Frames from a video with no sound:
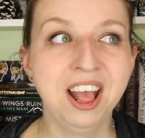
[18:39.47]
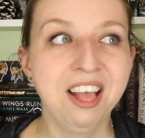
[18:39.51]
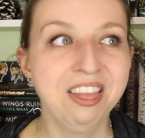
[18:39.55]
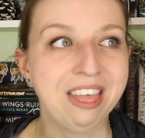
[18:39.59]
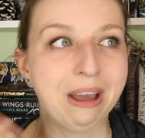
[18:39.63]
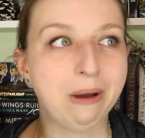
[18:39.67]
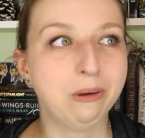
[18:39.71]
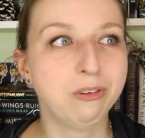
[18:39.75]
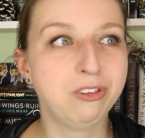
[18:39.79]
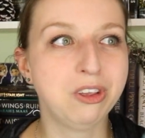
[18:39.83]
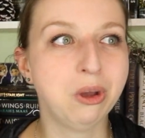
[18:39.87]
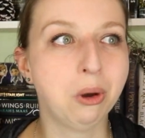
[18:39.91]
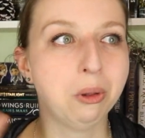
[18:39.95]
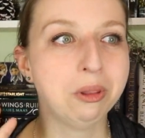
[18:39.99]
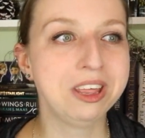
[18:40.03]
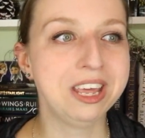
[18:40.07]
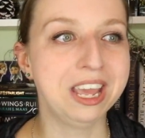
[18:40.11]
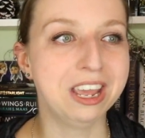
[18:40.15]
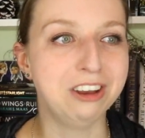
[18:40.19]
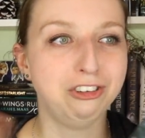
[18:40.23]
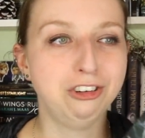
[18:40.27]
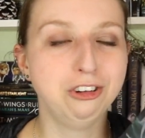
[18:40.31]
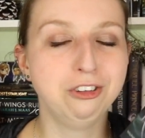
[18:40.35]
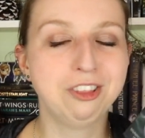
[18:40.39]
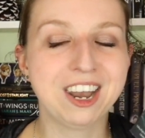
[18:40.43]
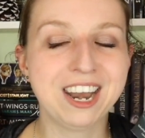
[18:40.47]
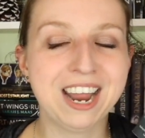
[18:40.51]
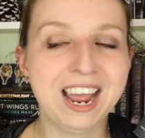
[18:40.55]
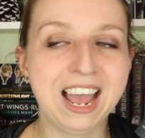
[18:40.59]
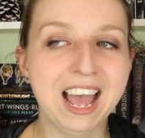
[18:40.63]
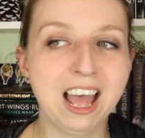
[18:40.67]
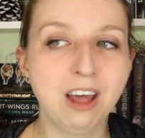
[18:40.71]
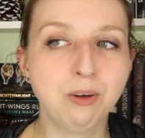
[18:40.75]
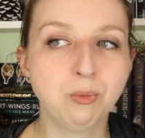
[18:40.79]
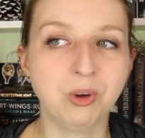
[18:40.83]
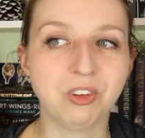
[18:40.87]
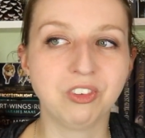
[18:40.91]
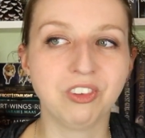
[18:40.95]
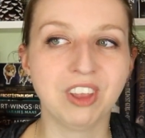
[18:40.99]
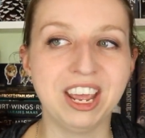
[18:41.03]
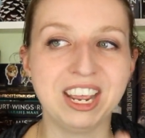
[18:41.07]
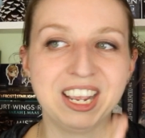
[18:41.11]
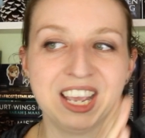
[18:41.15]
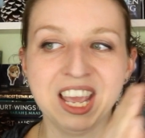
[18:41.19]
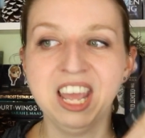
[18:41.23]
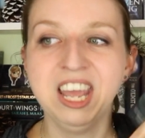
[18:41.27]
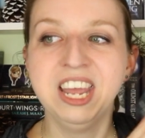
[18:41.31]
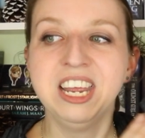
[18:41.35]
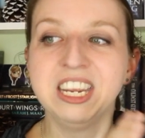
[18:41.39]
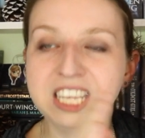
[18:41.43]
that was the only issue that I had was
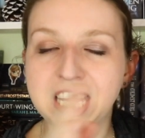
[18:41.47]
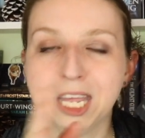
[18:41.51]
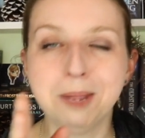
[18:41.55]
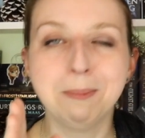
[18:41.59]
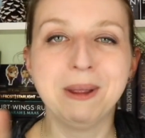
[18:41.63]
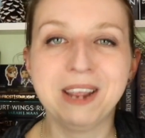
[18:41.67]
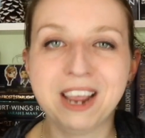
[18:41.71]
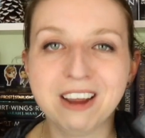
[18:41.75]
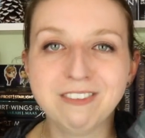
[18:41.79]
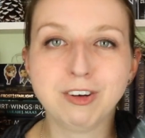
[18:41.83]
like keeping